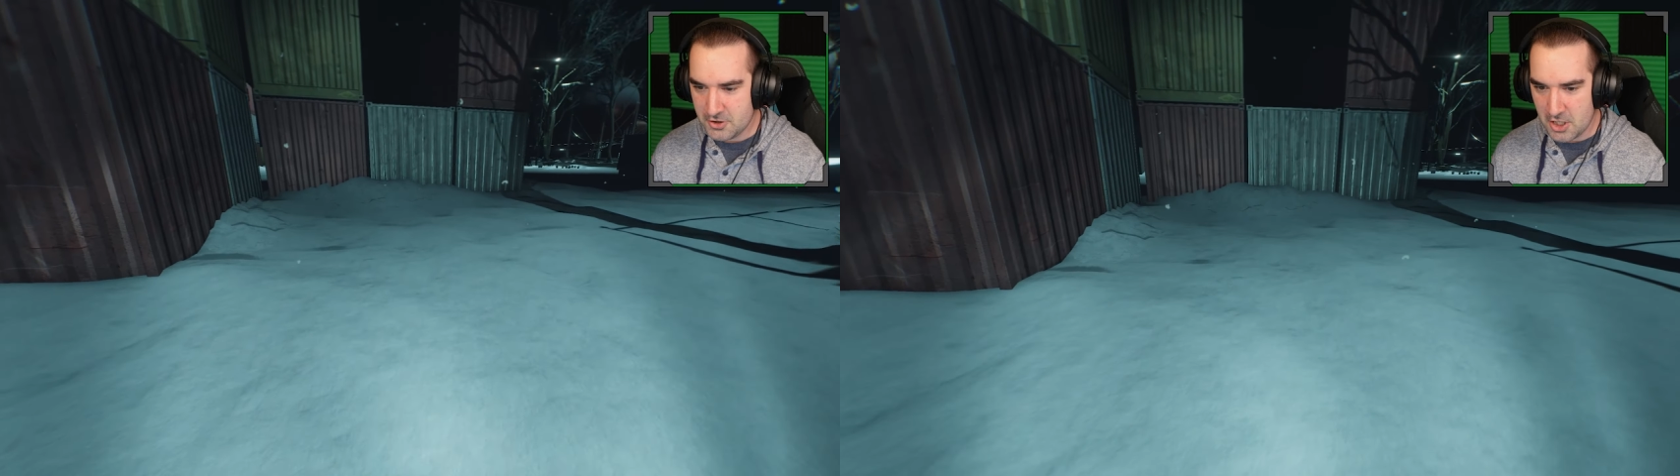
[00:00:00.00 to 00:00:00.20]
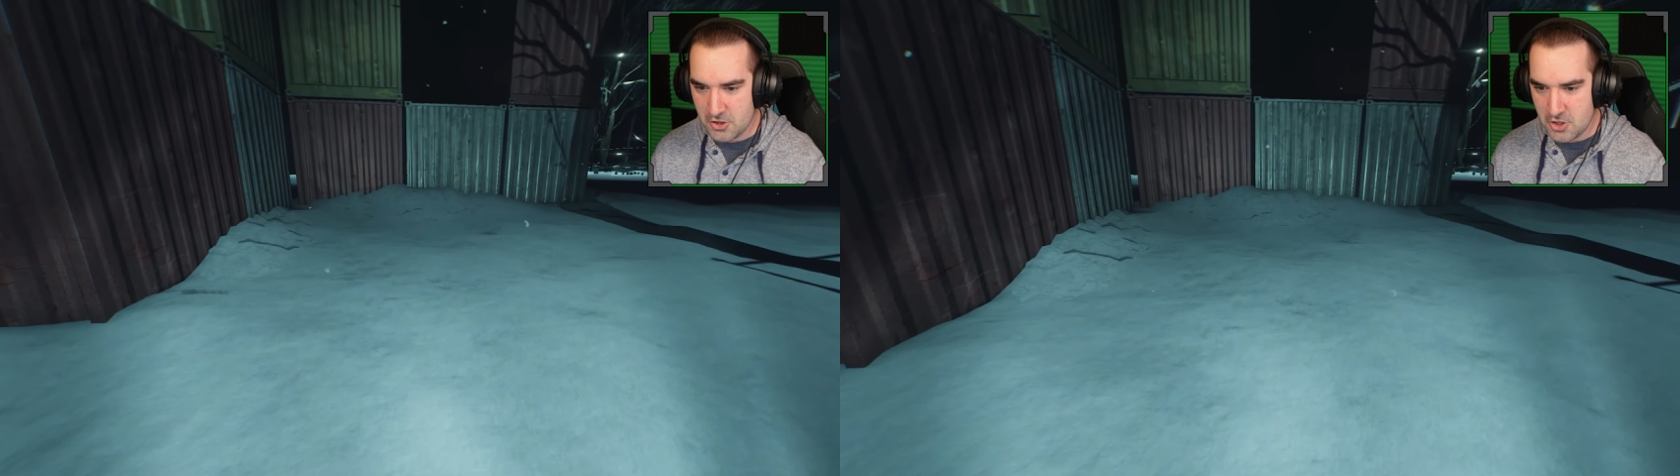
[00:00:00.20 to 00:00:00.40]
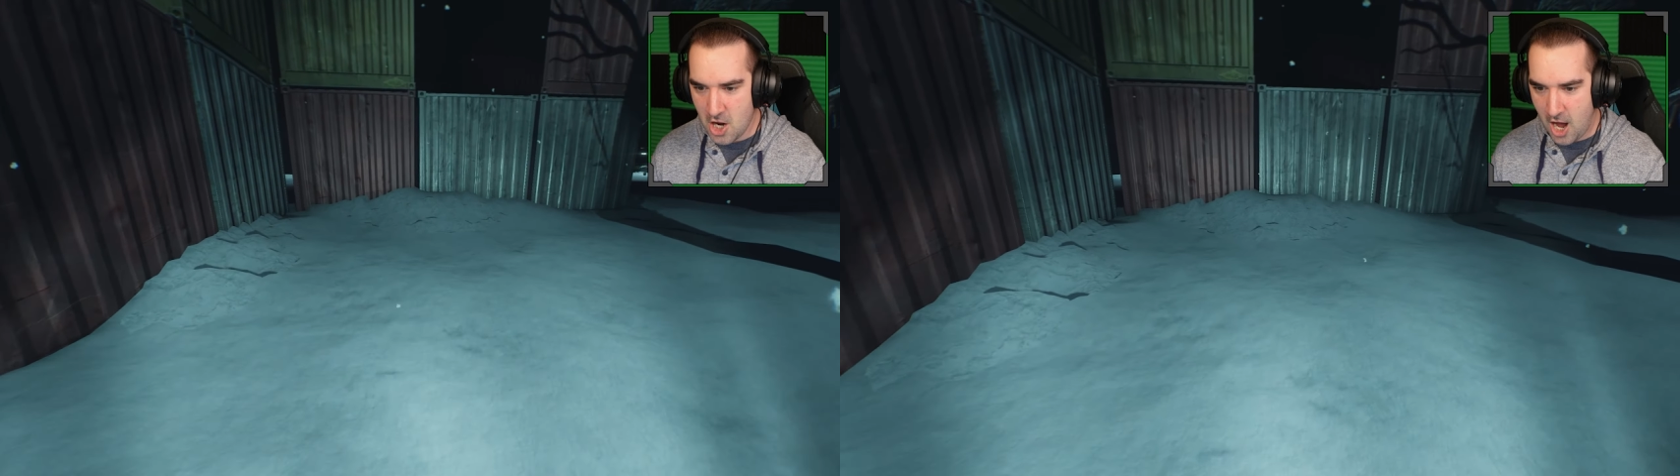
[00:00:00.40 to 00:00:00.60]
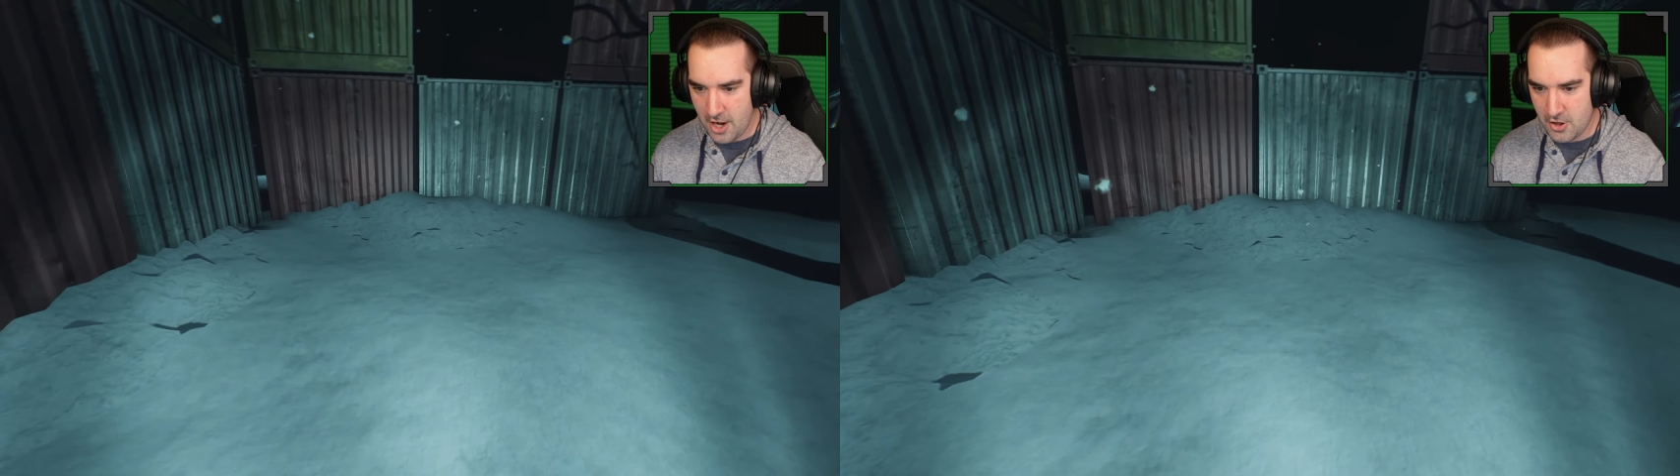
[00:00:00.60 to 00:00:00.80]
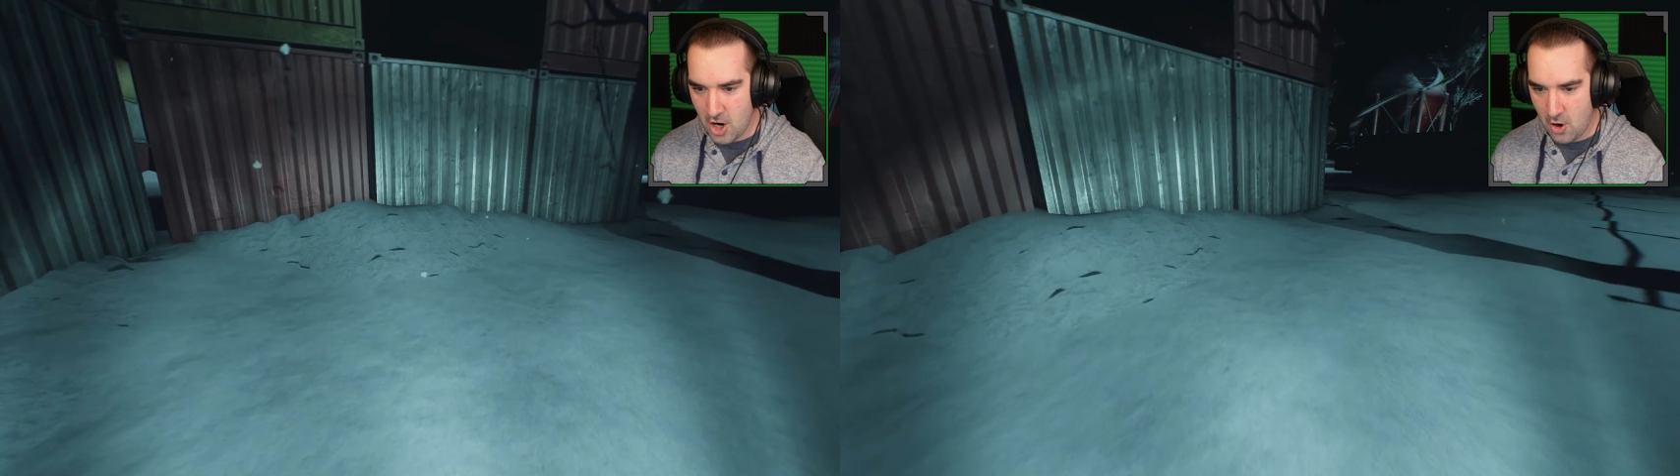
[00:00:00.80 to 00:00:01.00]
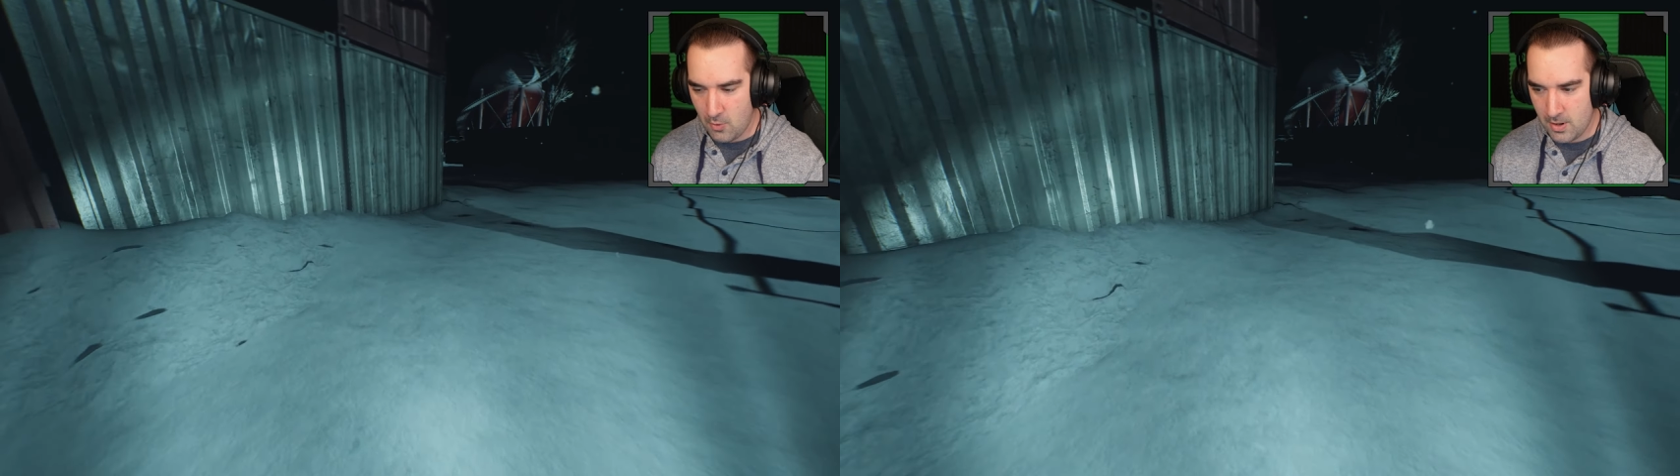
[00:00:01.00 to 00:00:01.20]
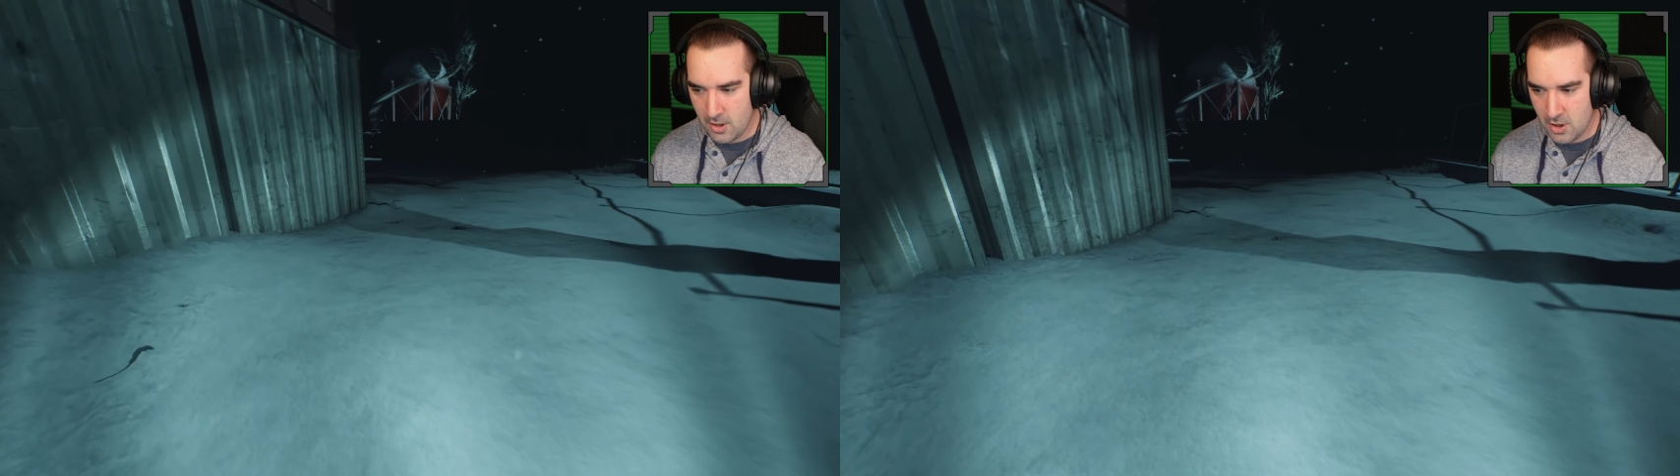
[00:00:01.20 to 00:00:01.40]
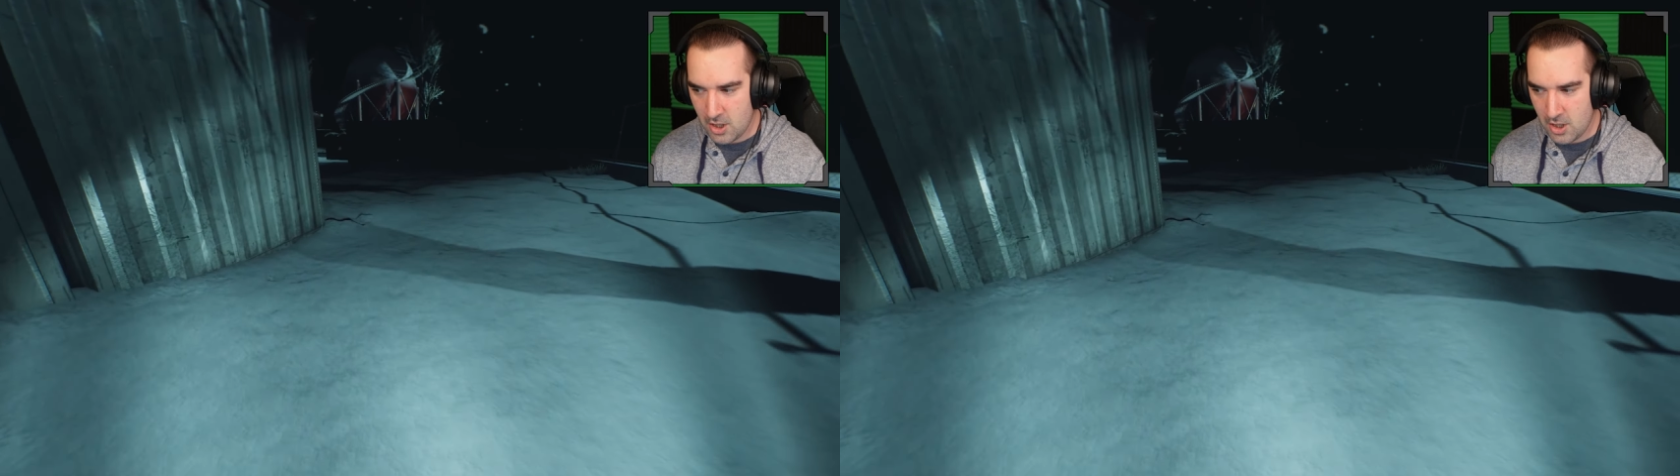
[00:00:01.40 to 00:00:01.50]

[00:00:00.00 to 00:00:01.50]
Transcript: Did not know